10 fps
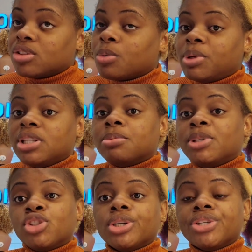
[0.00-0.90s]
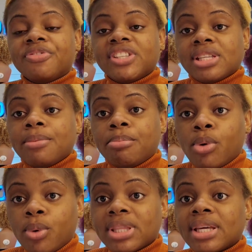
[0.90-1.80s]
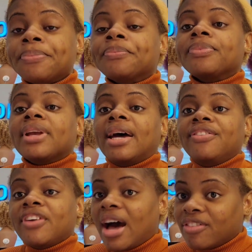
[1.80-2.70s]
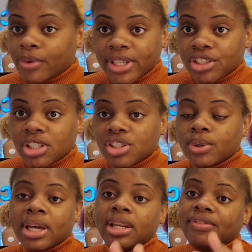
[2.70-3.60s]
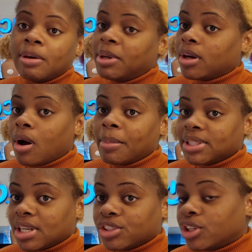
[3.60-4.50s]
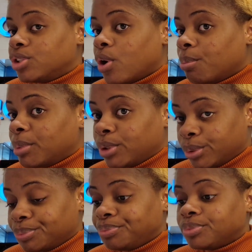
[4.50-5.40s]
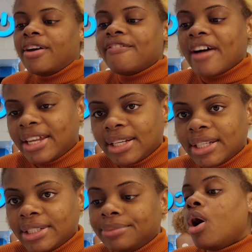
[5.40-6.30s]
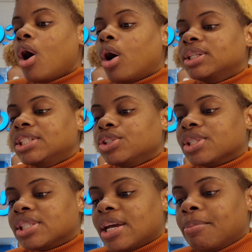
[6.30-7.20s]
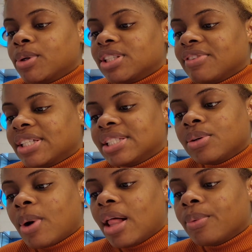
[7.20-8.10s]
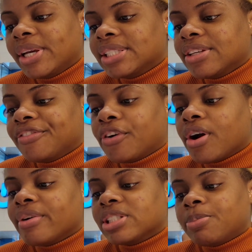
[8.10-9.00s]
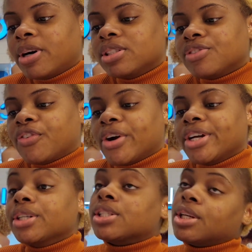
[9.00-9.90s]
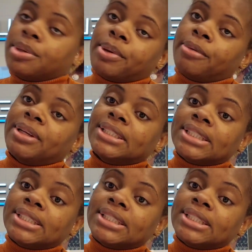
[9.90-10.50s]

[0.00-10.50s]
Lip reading: So please be sure to visit both, and if you have questions, you can leave them in the comment section down below. Finally, how did you stay motivated while waiting for a response for your study permit?